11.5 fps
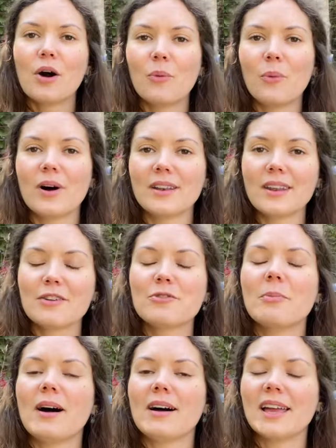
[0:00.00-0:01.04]
One of
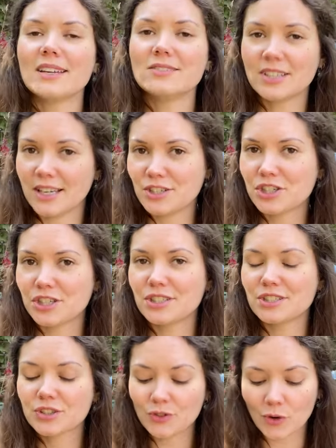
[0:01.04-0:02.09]
my
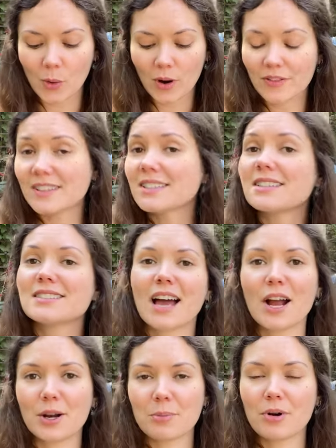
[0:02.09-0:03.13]
intentions for this
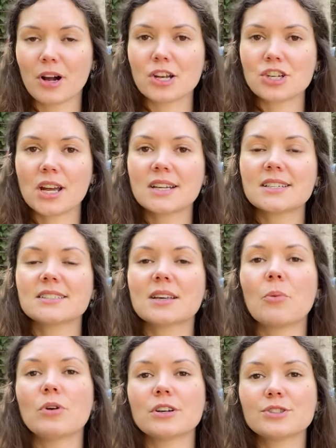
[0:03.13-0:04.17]
entire project is I
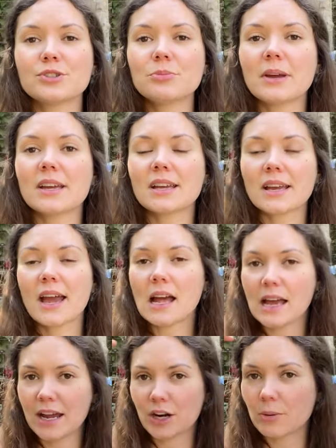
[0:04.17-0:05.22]
want to make
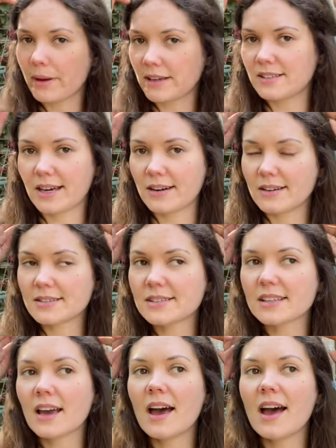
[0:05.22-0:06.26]
hair
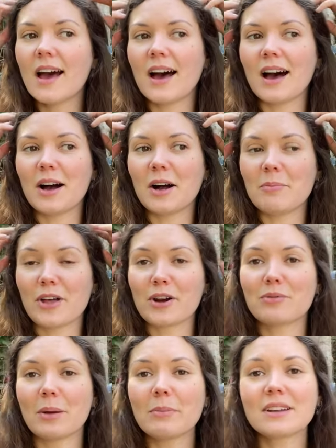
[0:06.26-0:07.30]
bandanas that are
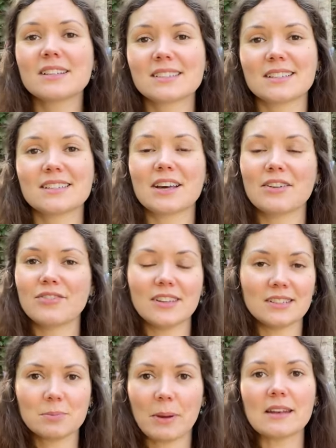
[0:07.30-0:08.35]
reminiscent of
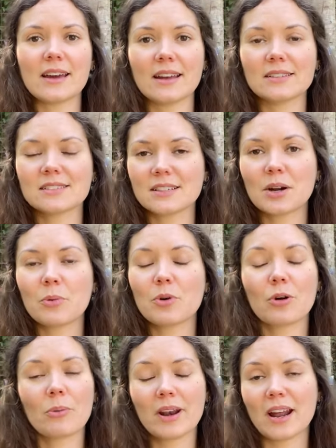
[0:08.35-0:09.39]
these bandanas that I
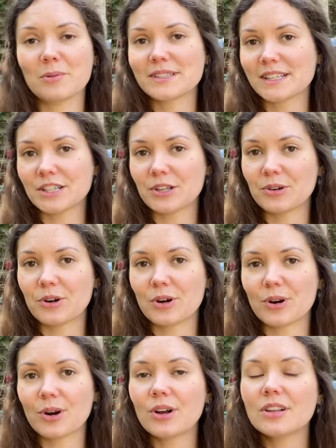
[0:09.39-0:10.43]
wore when I was a little
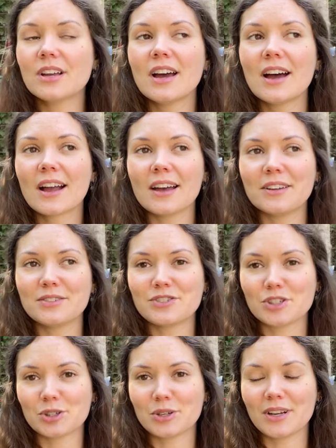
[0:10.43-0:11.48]
girl, kind of
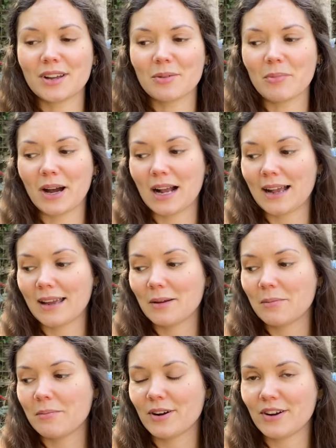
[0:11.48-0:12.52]
during my
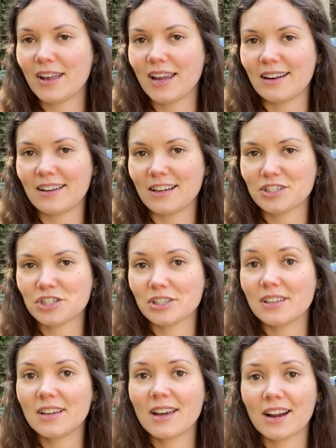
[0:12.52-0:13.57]
Mary-Kate and
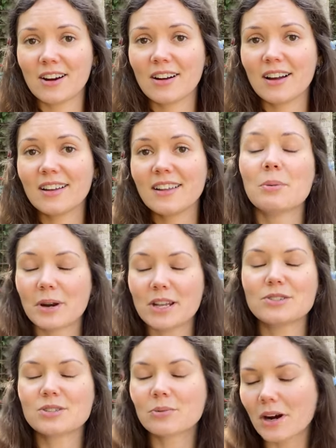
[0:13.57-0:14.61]
Ashley era. But I
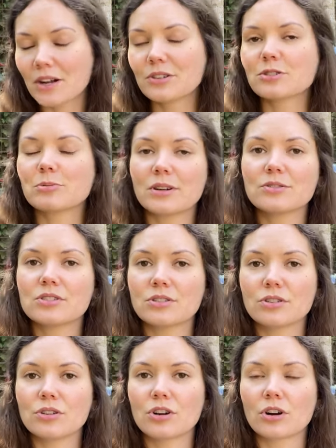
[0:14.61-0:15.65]
used to wear those when I was a
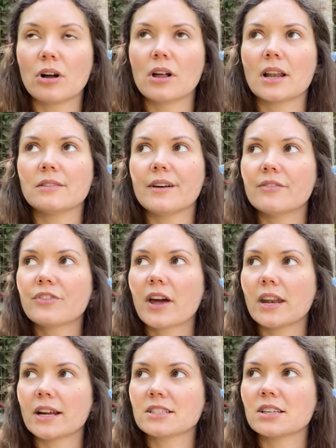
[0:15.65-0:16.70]
little girl, and I loved
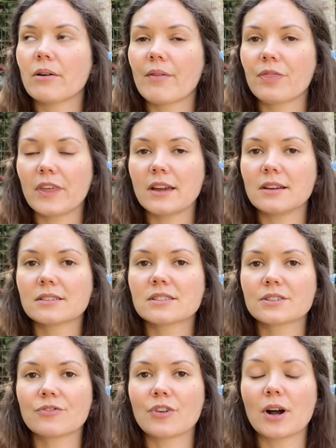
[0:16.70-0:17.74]
connecting with
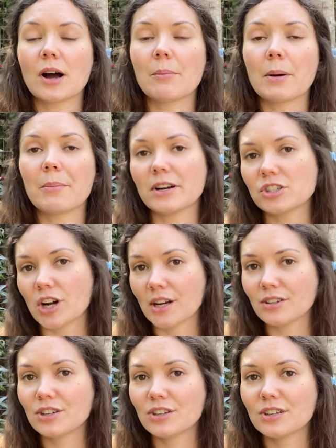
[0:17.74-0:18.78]
things from my
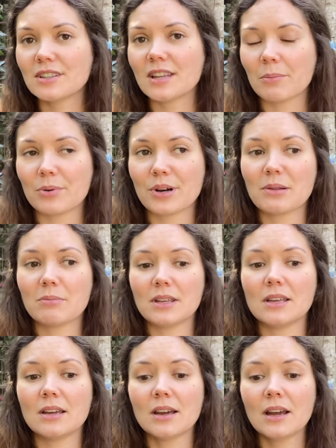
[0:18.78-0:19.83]
childhood that bring
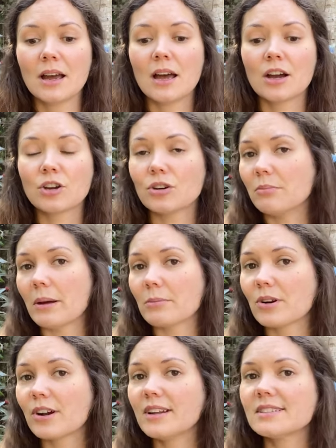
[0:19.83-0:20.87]
me good
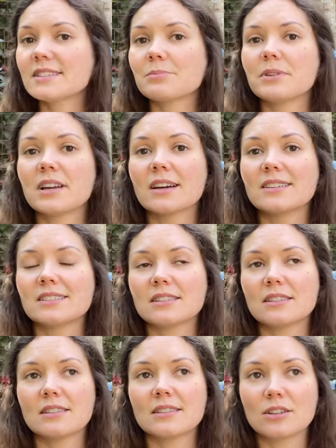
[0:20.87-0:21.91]
memories, because
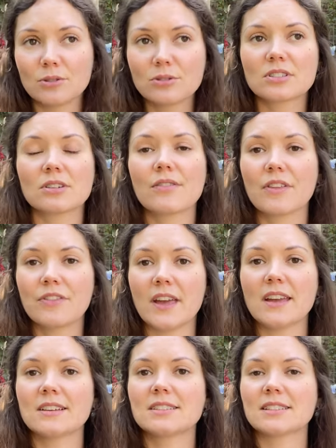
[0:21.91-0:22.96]
those are the
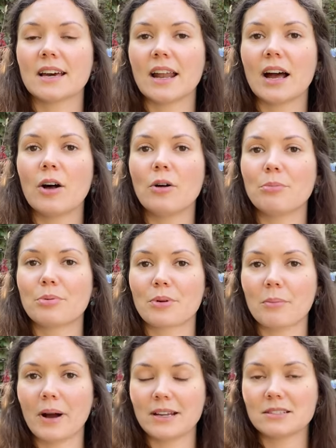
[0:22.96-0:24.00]
things that help
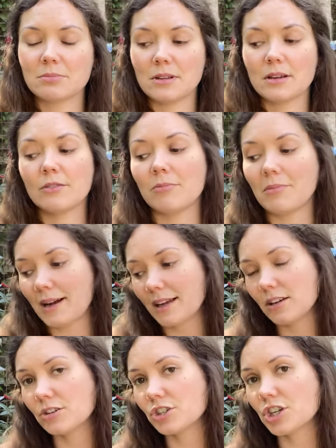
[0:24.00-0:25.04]
remind me of my
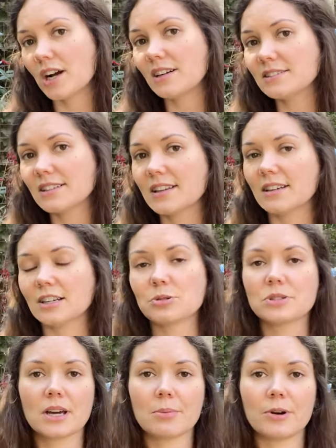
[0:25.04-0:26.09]
inner child and connect
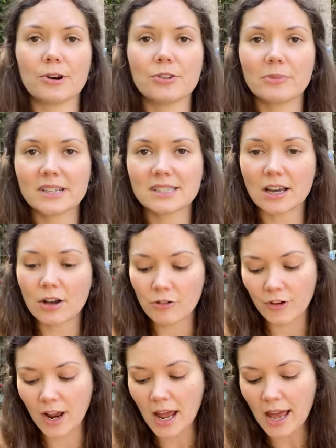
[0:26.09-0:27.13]
with that part of myself.
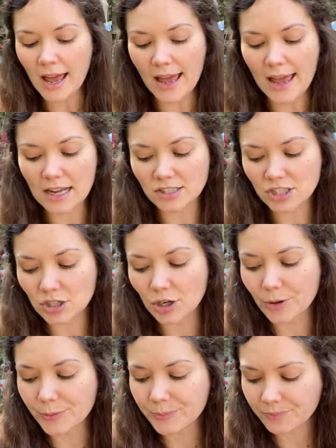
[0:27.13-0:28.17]
And
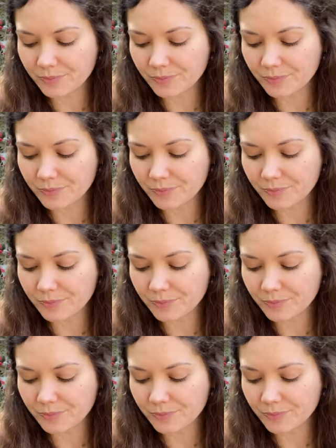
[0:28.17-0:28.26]
so